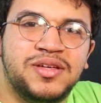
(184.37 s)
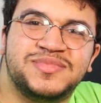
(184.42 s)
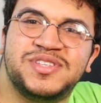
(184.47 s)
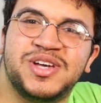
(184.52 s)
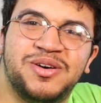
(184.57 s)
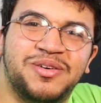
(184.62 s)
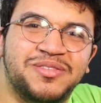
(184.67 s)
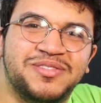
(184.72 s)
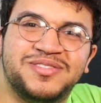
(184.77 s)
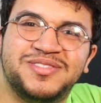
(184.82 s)

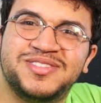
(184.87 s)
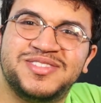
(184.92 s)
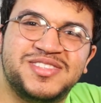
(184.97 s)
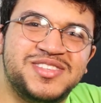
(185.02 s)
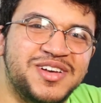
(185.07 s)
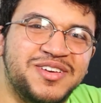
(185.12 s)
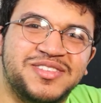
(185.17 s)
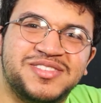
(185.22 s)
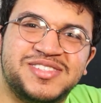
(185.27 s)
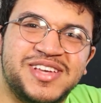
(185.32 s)
Don't
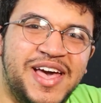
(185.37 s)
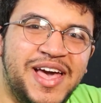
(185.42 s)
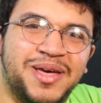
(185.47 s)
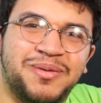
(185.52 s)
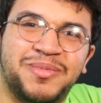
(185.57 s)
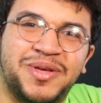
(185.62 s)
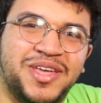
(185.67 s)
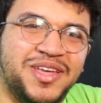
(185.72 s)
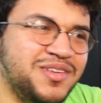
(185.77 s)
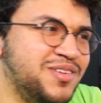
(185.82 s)

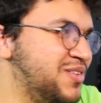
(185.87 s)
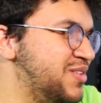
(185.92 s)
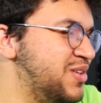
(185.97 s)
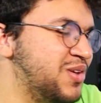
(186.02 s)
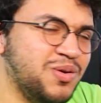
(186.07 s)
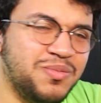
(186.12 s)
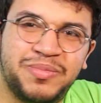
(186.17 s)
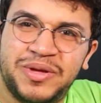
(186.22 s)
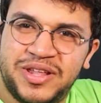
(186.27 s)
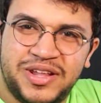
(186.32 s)
tag me in
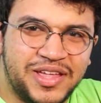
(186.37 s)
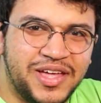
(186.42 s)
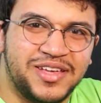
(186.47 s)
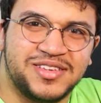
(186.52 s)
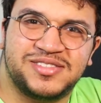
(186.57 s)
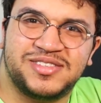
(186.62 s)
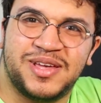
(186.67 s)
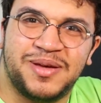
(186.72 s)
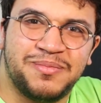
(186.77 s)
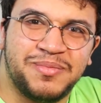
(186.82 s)
your
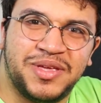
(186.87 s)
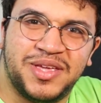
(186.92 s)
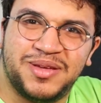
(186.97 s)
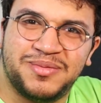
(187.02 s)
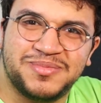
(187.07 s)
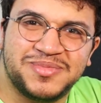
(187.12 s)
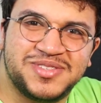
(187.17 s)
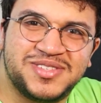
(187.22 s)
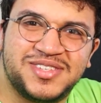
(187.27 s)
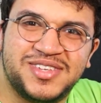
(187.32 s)
BDSM
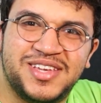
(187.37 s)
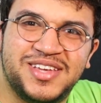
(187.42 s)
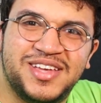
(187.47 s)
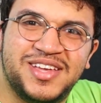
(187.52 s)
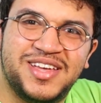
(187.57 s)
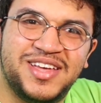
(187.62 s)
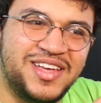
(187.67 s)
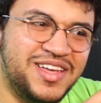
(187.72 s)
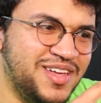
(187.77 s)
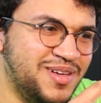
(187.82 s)
memes.
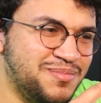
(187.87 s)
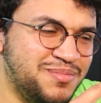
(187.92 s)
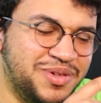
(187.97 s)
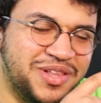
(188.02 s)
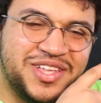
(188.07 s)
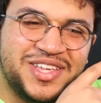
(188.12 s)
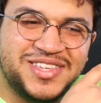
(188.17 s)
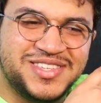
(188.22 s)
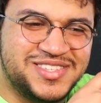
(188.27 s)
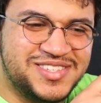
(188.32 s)

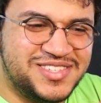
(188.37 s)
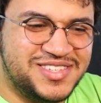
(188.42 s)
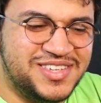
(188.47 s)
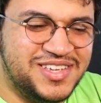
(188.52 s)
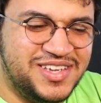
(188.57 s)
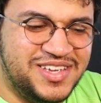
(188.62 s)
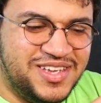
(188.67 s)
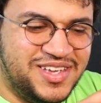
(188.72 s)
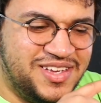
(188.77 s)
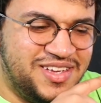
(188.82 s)
Please,
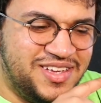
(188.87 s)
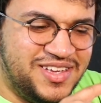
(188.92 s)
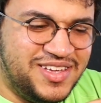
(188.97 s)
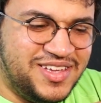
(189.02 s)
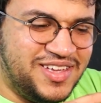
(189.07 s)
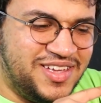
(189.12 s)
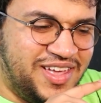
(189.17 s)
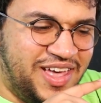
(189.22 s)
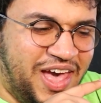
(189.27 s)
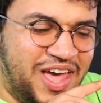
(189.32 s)

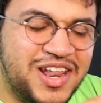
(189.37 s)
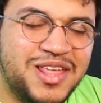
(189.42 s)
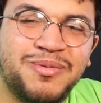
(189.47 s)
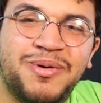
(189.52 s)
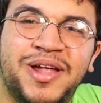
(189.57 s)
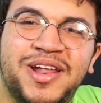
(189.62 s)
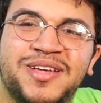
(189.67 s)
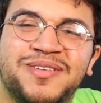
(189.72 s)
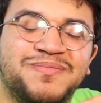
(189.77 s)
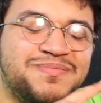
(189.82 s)

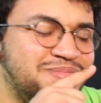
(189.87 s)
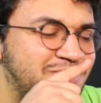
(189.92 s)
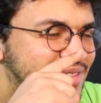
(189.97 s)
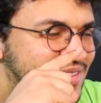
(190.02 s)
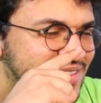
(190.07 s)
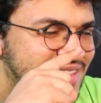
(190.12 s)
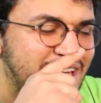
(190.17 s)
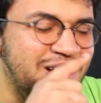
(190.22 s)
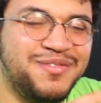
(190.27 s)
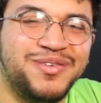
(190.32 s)
anybody,
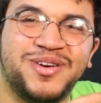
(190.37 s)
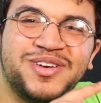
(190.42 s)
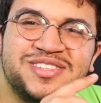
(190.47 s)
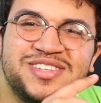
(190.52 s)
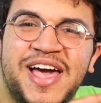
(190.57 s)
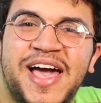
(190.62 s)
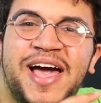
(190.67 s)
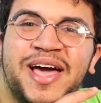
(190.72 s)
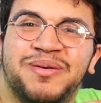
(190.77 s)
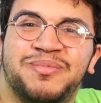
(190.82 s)
never
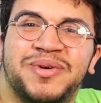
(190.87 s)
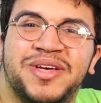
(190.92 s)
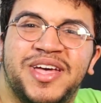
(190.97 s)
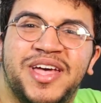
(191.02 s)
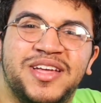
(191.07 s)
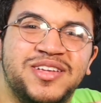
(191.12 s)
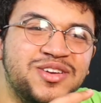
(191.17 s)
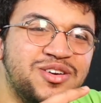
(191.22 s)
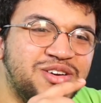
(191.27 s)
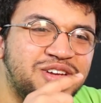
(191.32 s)
tag
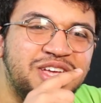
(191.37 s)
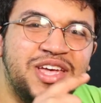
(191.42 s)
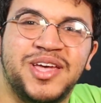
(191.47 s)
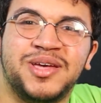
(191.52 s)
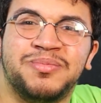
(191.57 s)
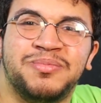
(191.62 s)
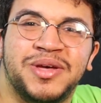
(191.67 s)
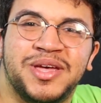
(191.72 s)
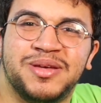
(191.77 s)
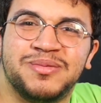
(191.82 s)
me in your
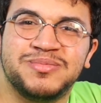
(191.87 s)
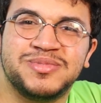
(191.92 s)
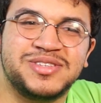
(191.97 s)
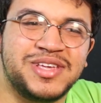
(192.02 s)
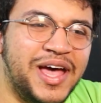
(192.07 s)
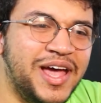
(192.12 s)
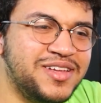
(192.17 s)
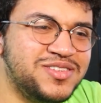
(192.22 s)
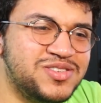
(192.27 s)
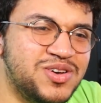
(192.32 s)
kink
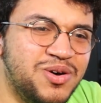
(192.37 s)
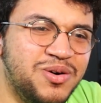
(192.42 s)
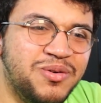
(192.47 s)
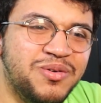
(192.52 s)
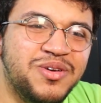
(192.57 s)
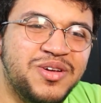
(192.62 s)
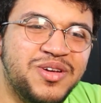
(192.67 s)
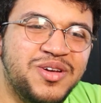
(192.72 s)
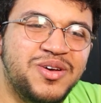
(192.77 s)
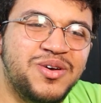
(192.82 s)
memes. I
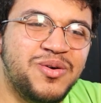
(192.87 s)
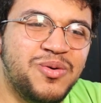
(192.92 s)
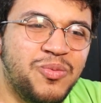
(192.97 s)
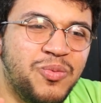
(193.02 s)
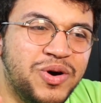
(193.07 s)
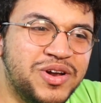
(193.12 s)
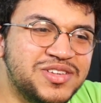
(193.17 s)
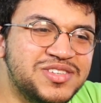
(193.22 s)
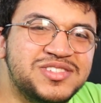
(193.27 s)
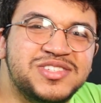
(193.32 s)
don't
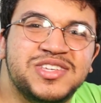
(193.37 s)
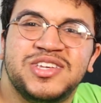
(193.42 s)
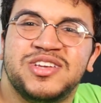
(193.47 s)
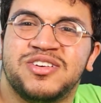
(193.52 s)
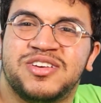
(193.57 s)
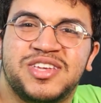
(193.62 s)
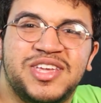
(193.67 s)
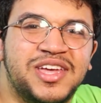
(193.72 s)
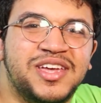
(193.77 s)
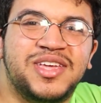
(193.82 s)
want to see
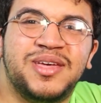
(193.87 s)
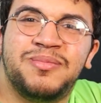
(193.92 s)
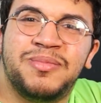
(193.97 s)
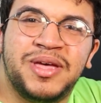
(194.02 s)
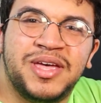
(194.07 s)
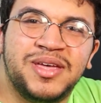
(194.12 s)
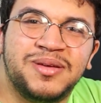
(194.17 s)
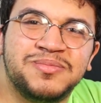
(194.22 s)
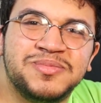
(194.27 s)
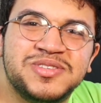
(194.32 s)
your kinky
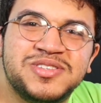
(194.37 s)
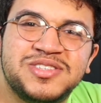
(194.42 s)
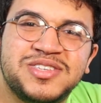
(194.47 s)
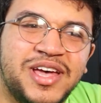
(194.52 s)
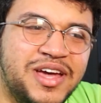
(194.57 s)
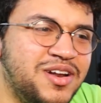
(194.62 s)
memes.